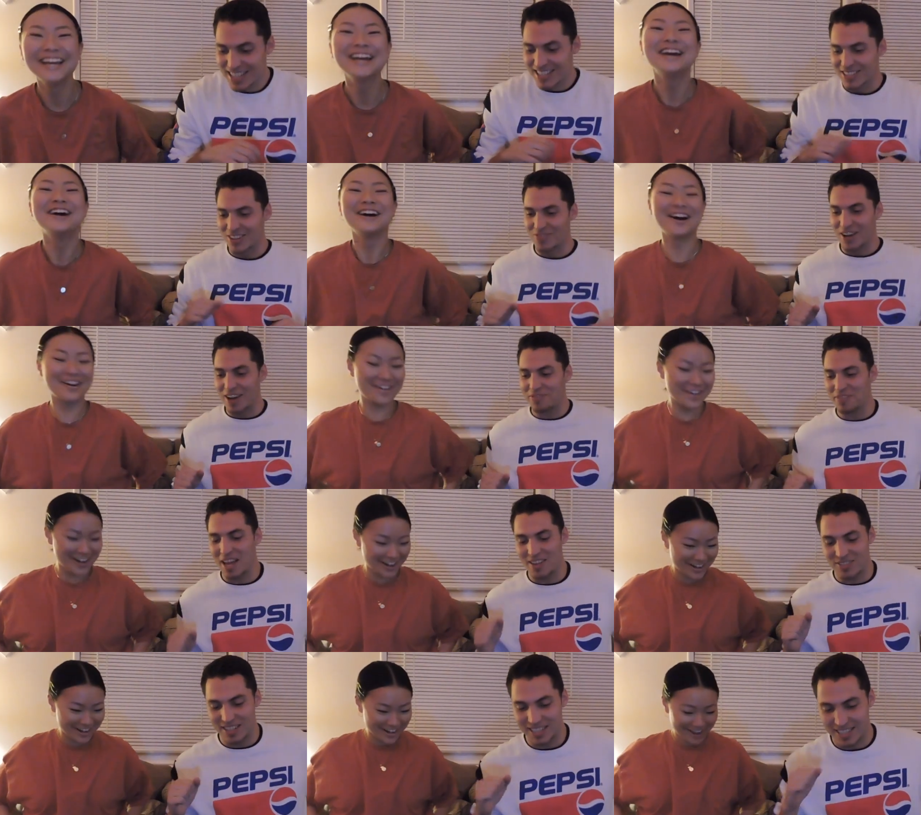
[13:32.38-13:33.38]
Speaker 1: so my
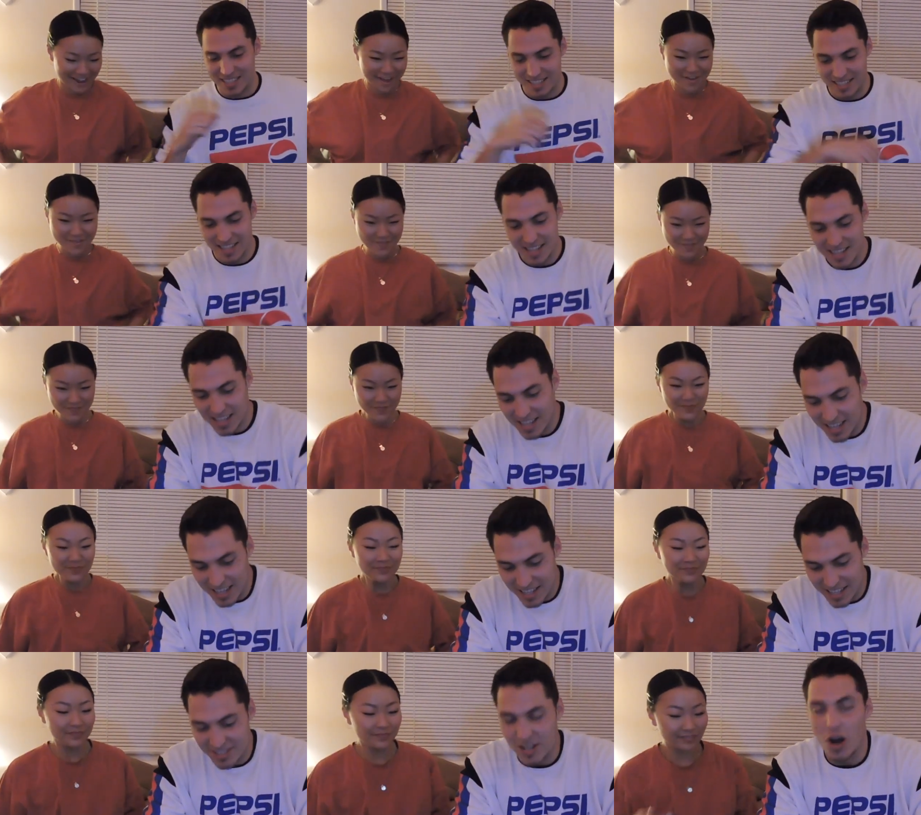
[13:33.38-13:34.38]
favorites yeah.
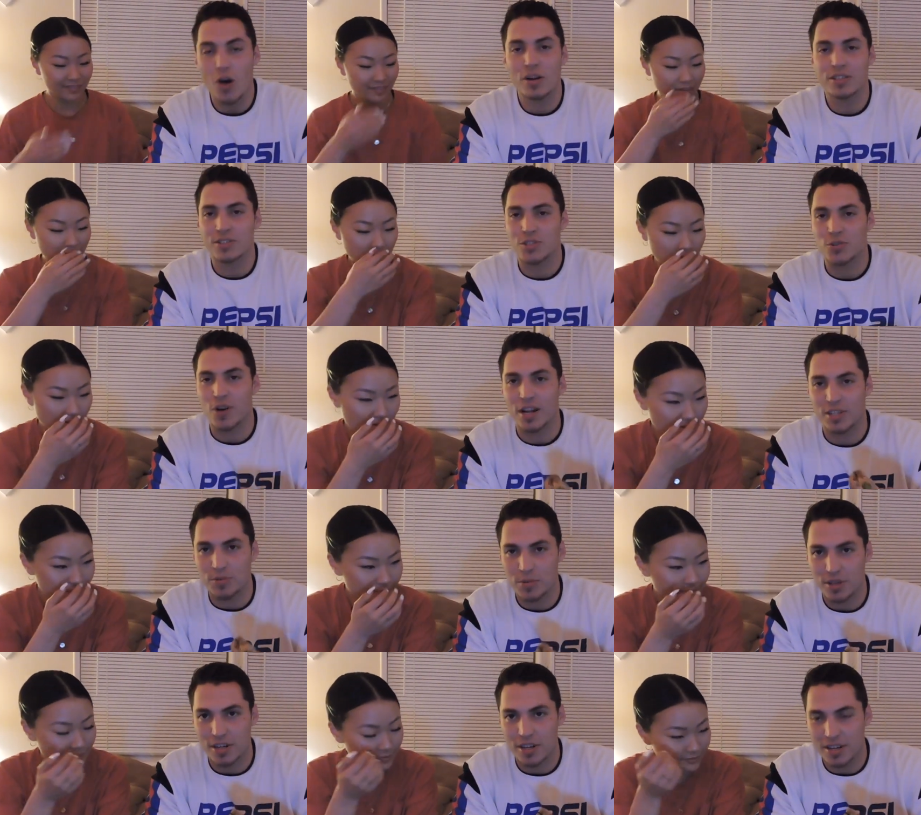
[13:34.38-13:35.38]
is always a sriracha
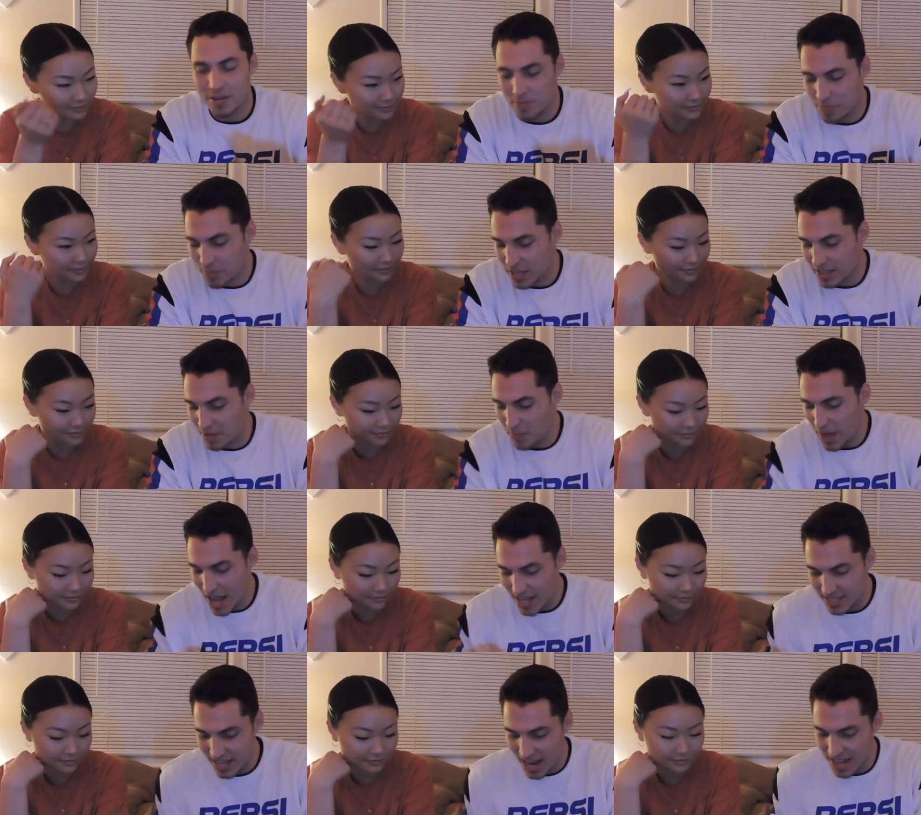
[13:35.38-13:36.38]
burger, but the
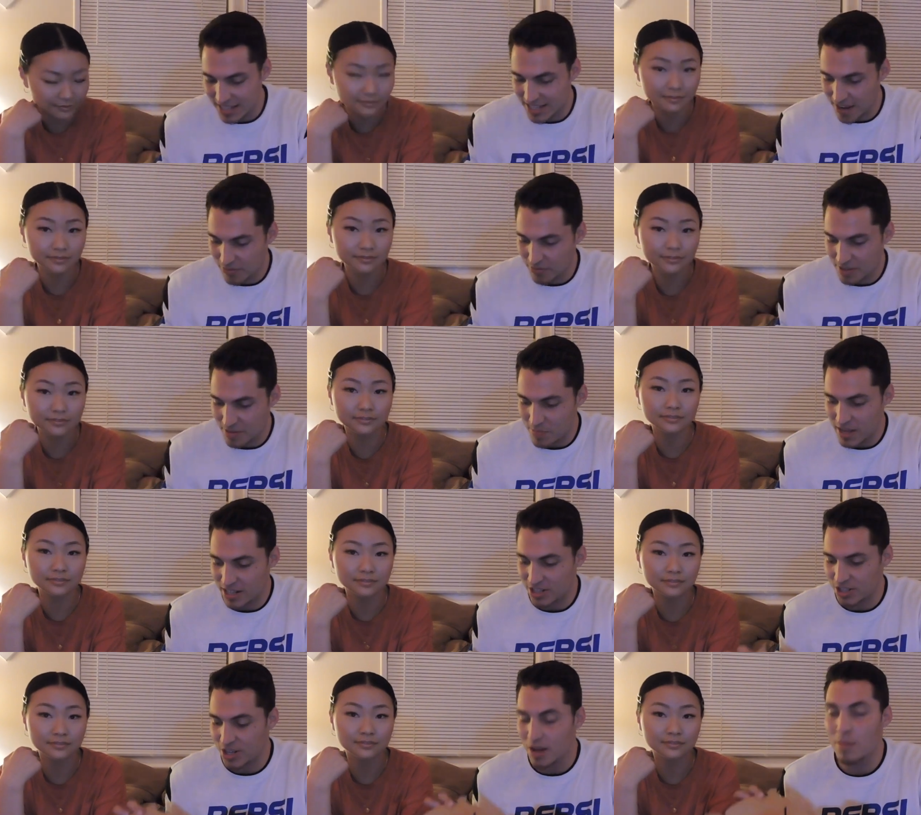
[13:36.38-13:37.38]
pad thai definitely made
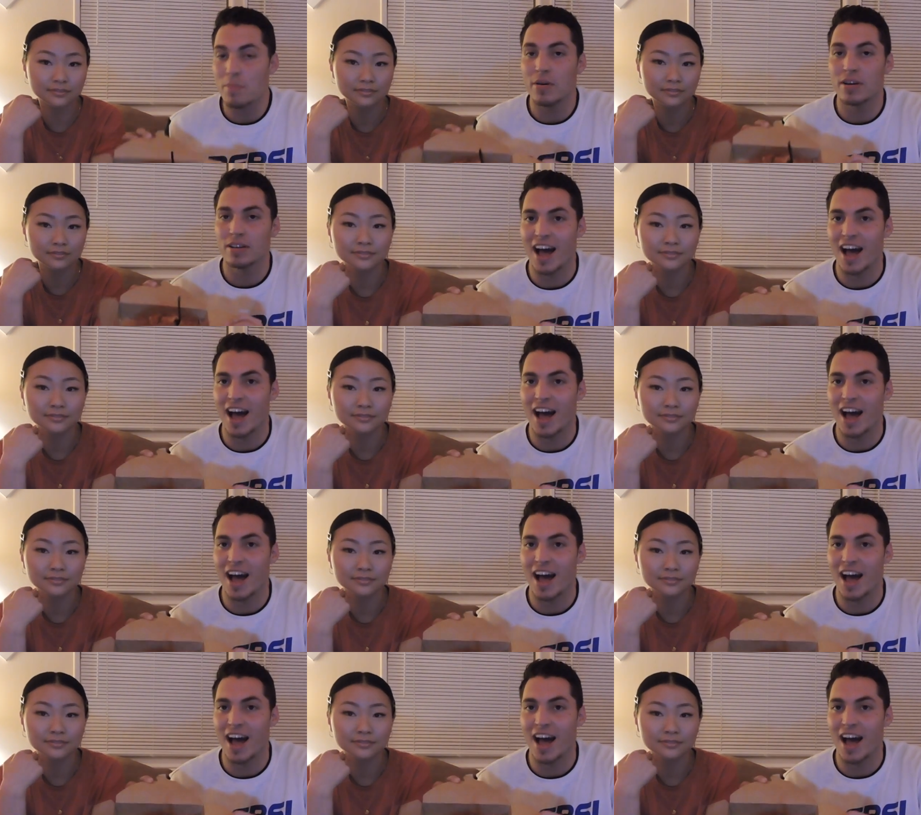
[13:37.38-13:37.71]
a jump.